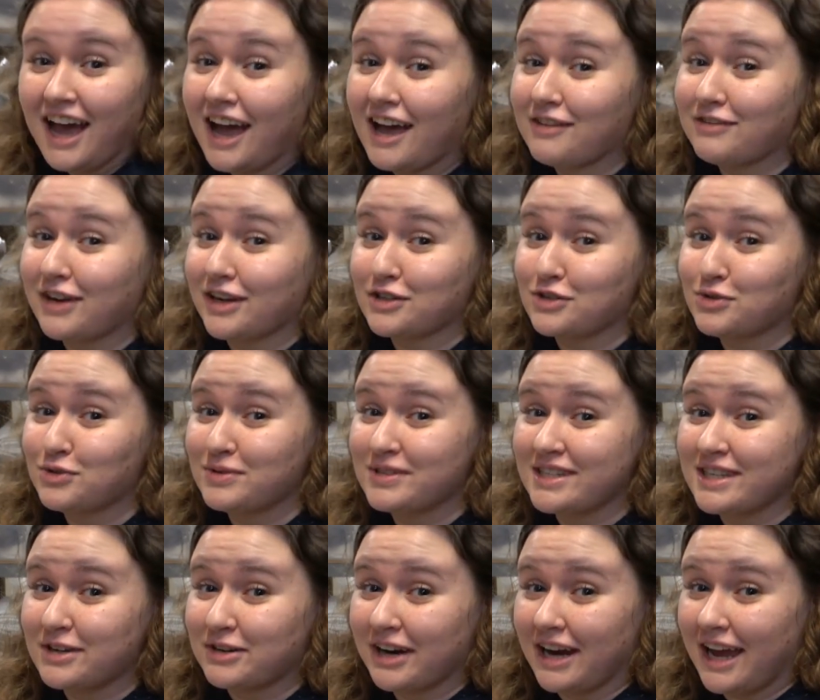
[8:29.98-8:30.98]
I've got 2
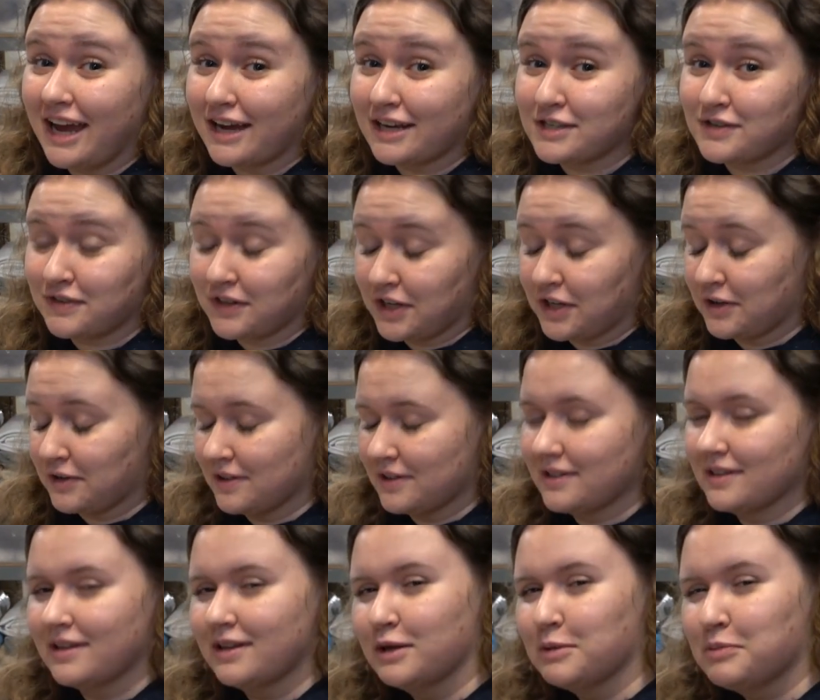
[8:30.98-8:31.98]
secret hacks for you.
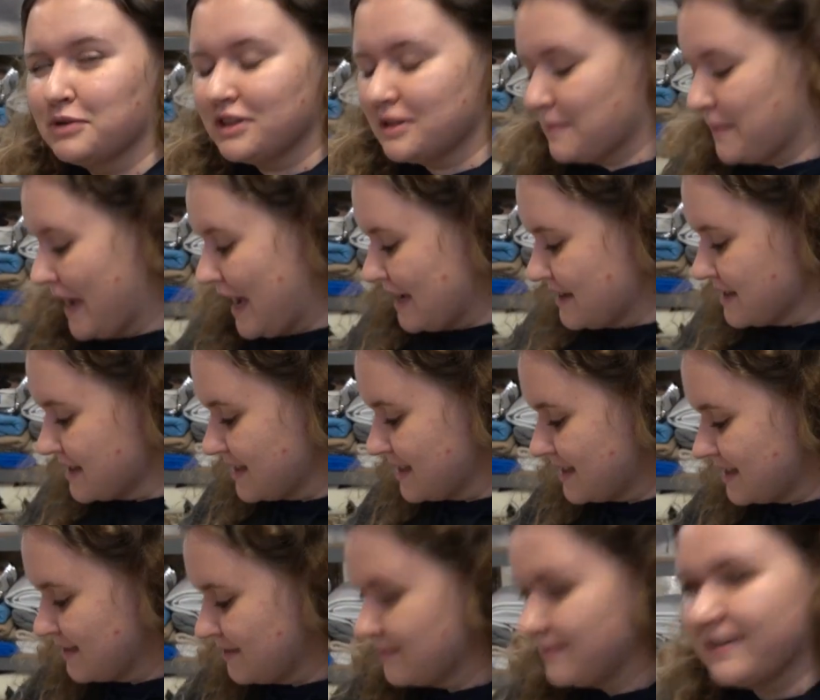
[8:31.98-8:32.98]
Put the
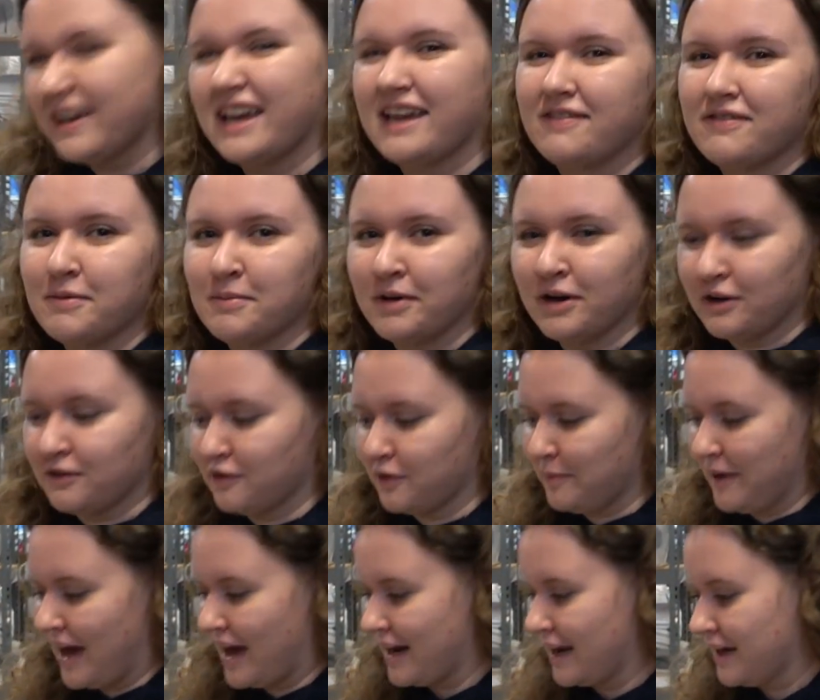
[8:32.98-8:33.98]
masks in the mug for
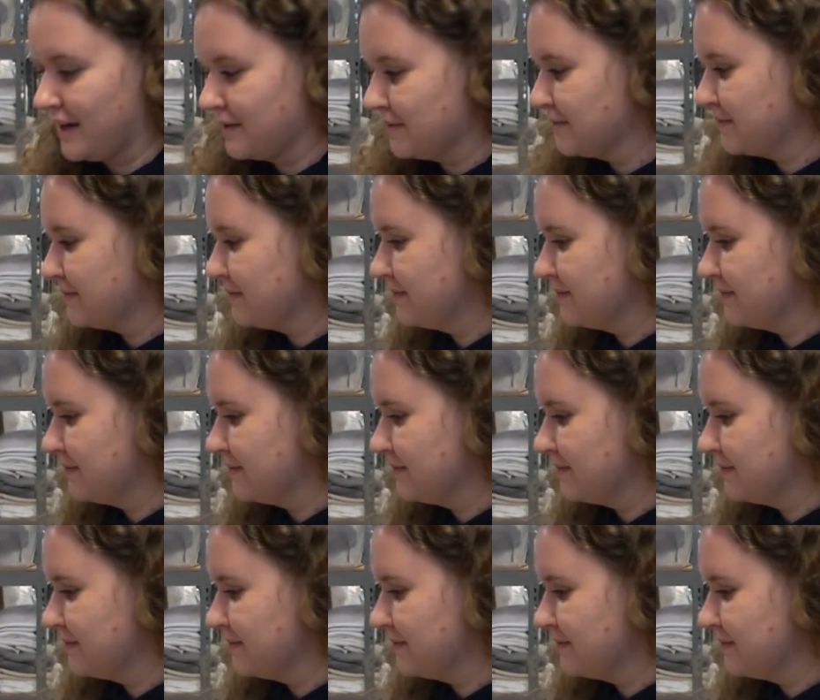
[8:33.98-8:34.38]
padding.